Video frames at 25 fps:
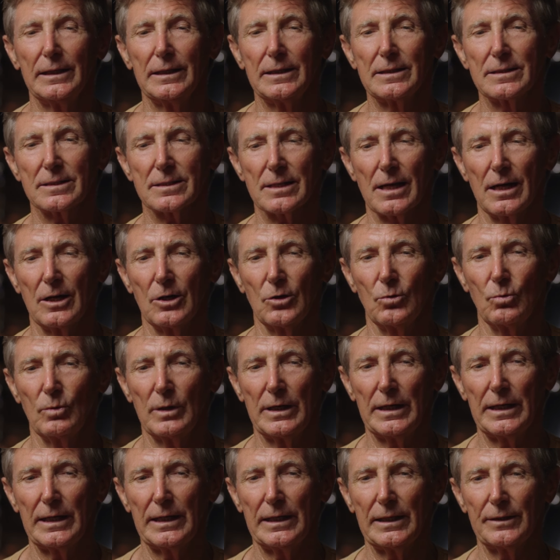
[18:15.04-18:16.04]

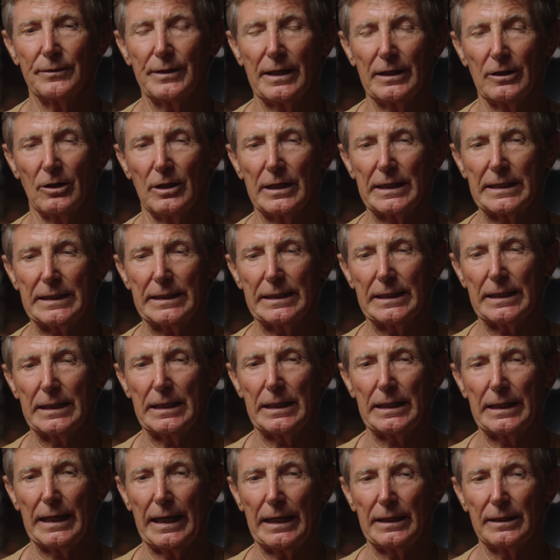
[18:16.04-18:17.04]
So then I
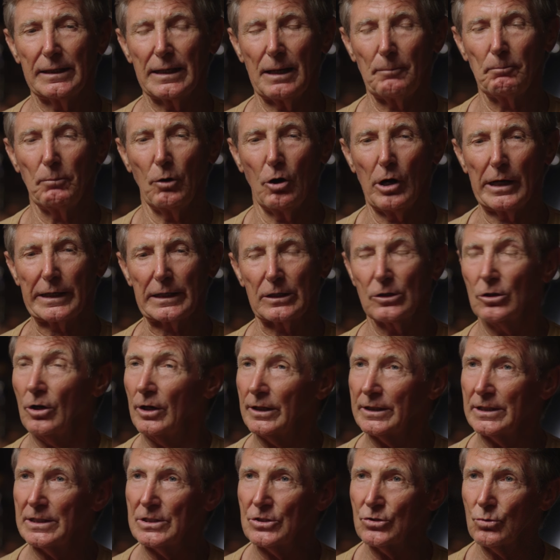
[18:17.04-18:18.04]
ended up buying a
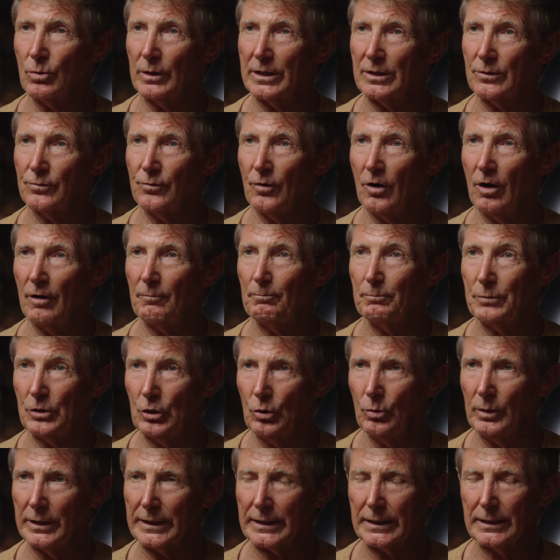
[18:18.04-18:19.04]
1925
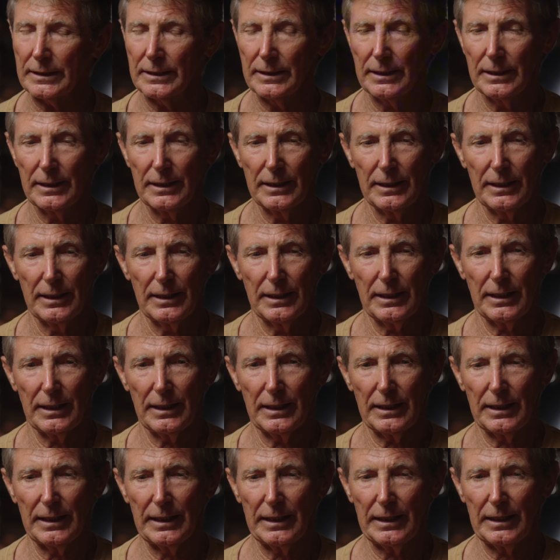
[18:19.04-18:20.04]
Buick.
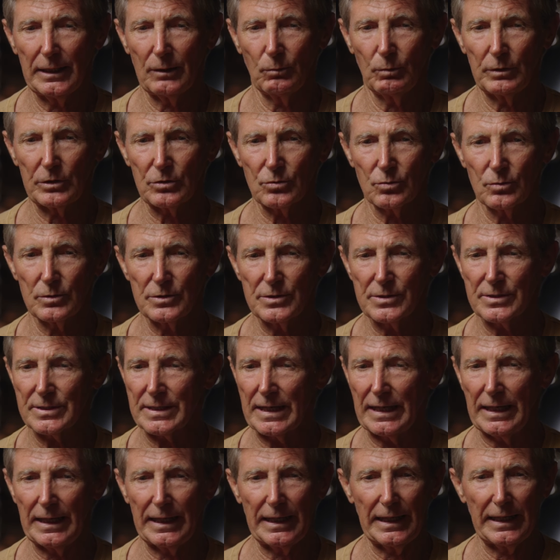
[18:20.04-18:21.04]
Which was,
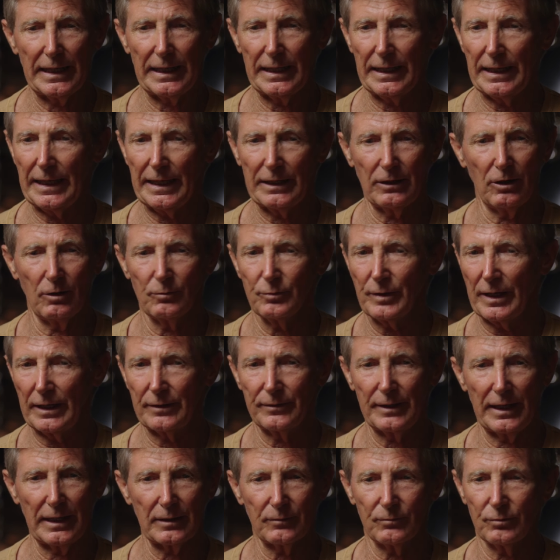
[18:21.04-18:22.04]
and I've had
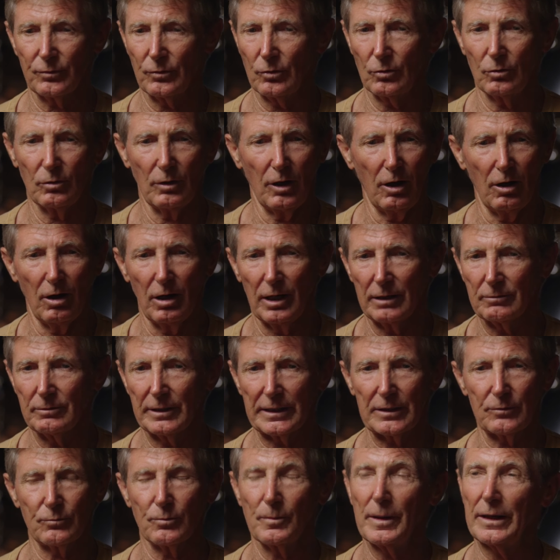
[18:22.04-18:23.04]
that for, I
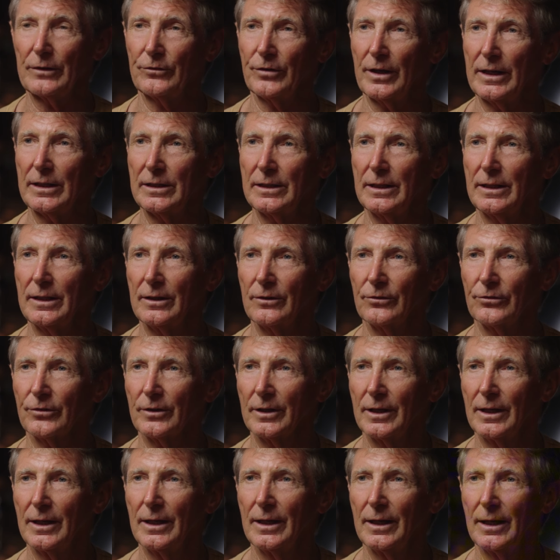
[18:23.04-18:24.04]
reckon for about 10 years,
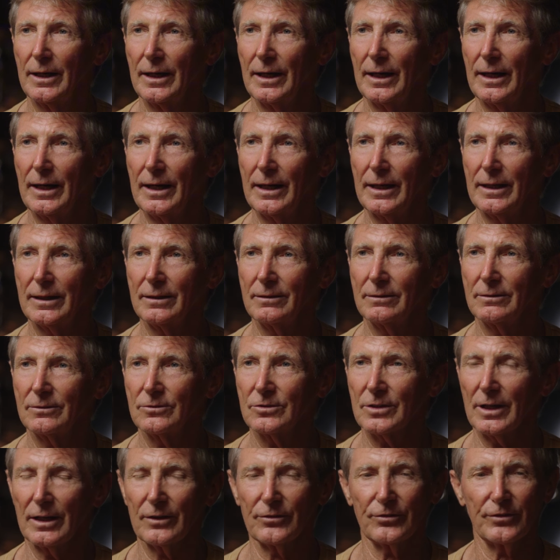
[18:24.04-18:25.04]
and
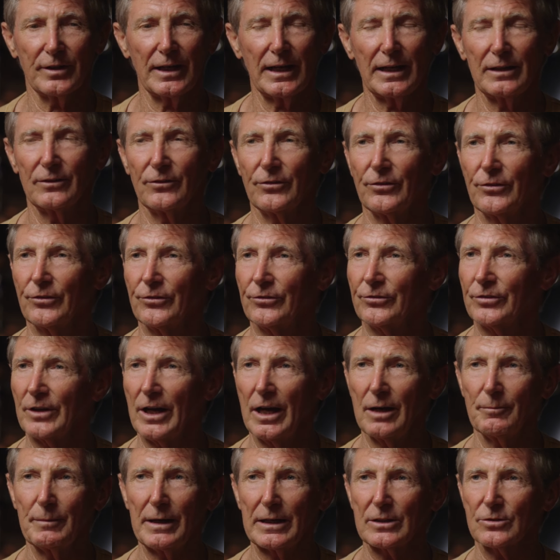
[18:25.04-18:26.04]
just had
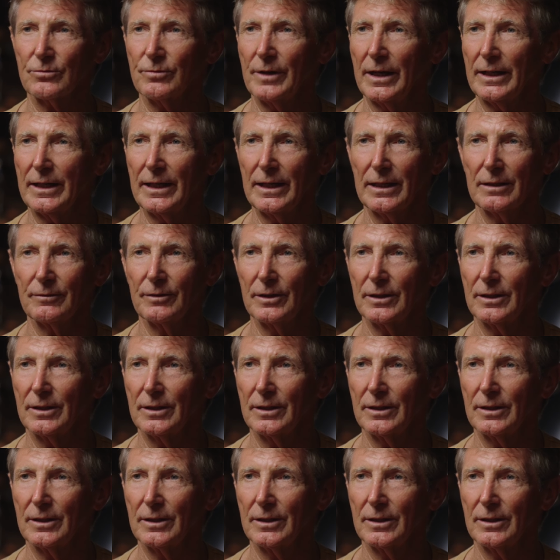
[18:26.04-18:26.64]
so much fun out of it,